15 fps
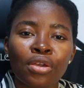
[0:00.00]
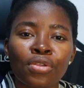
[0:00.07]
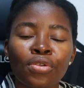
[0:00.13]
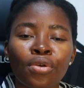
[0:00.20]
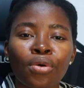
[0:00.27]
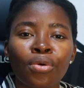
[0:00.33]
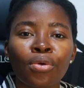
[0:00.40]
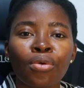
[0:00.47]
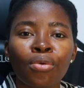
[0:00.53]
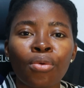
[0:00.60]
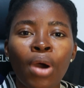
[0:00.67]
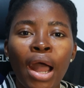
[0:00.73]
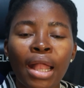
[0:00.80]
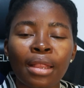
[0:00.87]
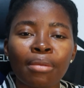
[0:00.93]
so
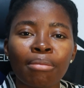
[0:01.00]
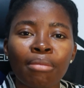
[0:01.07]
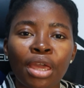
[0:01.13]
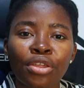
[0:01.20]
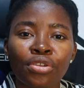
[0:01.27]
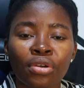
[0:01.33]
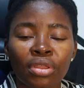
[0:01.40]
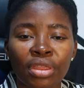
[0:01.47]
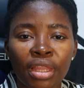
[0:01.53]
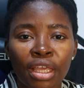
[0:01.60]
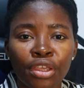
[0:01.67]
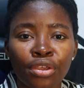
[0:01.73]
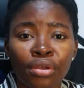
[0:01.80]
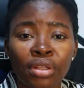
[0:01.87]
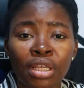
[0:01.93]
one major
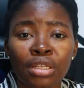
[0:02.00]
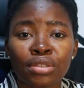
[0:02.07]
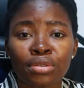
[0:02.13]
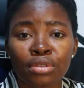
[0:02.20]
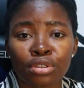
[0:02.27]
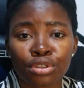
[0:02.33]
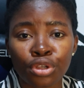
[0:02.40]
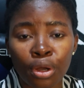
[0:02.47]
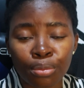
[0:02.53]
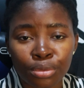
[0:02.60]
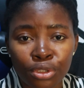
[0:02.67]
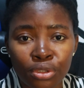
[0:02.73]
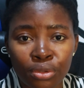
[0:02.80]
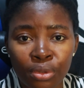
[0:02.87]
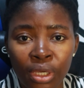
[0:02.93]
thing you need to
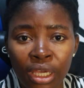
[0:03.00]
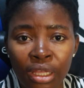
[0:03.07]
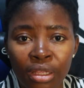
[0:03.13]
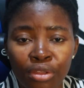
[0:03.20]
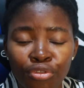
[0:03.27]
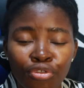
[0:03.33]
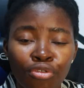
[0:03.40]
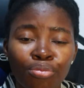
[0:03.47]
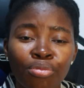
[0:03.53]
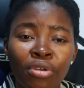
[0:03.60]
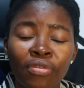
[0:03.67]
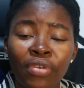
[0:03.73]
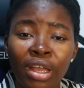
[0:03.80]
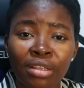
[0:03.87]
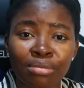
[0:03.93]
stop doing to
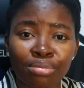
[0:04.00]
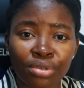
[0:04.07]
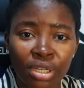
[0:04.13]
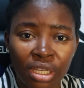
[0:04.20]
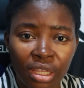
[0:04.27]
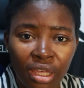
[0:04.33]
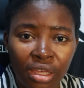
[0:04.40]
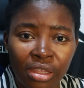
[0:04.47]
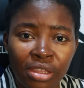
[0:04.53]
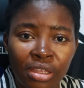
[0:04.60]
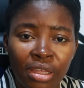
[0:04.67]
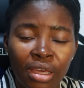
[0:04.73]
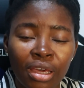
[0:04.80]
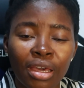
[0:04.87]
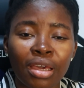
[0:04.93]
prevent
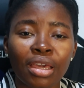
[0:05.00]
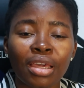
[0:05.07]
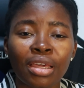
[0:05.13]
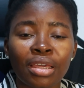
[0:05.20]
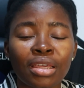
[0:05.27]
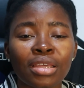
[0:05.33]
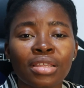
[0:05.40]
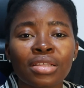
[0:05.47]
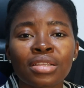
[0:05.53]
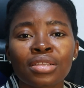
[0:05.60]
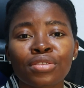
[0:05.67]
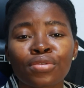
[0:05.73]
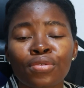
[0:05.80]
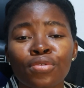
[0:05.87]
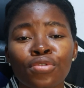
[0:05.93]
breakage
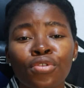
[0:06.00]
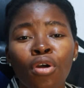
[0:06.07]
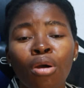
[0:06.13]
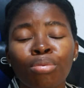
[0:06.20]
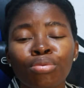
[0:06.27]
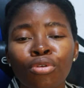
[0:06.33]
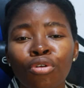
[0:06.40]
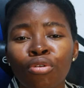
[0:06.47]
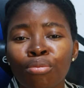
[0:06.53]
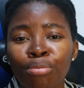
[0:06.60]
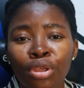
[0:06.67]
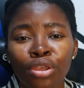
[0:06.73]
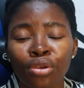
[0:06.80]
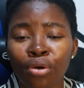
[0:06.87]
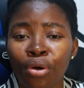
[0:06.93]
is to stop
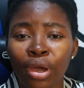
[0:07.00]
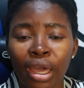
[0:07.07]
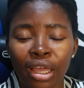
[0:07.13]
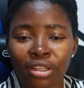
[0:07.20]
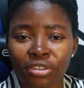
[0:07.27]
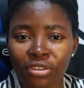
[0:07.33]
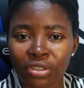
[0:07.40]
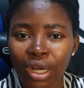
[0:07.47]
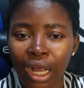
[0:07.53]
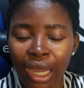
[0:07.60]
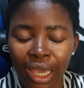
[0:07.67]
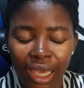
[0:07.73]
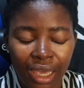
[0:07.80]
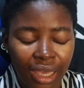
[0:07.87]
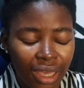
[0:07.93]
combing your hair dry